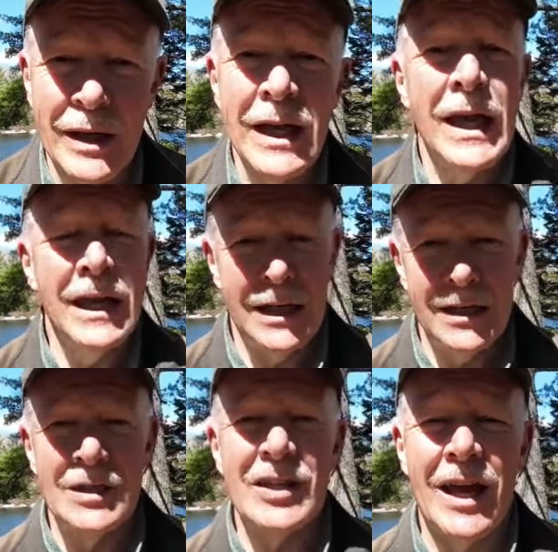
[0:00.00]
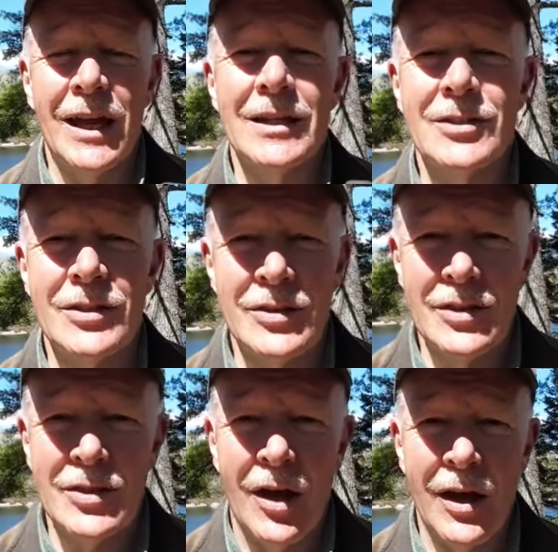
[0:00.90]
but it is Alex's
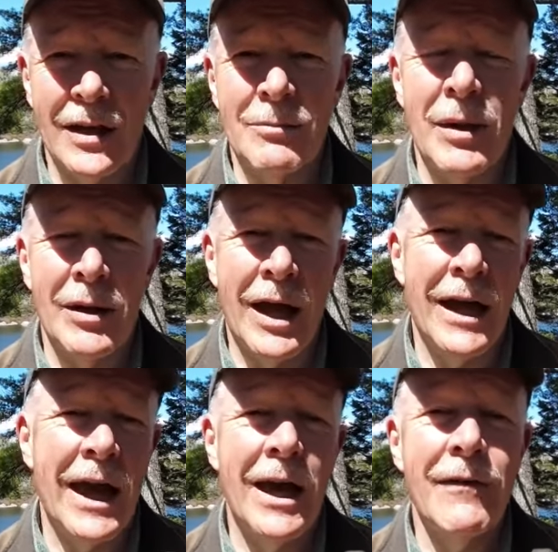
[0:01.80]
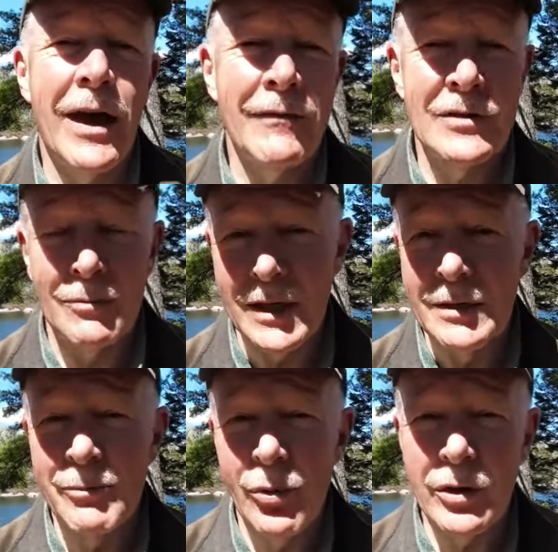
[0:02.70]
design, but I have had some
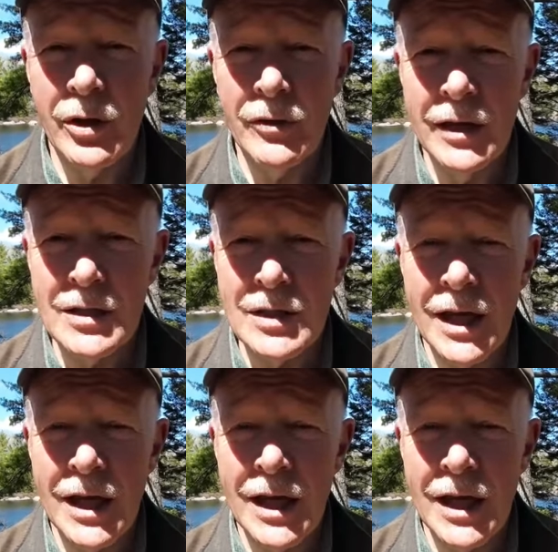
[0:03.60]
input on this,